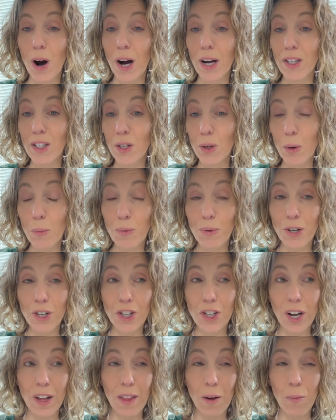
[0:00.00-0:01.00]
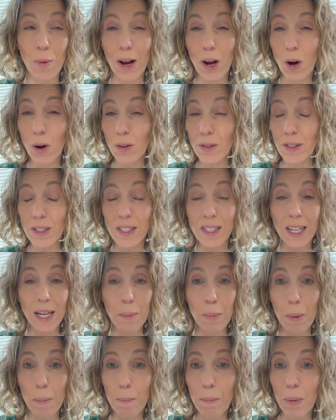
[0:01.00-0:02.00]
I do appreciate that we're constantly
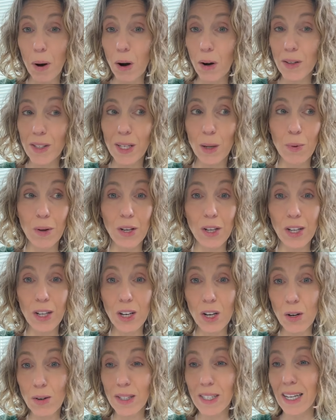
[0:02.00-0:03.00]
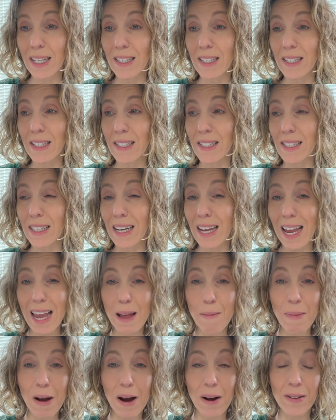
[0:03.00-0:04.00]
bombarded with newsletters and
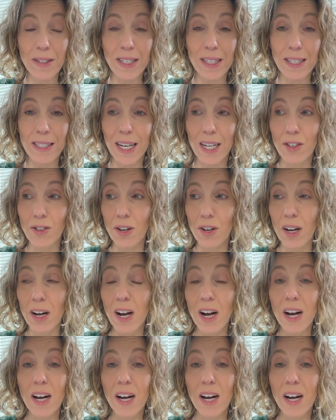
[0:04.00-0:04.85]
emails, etc.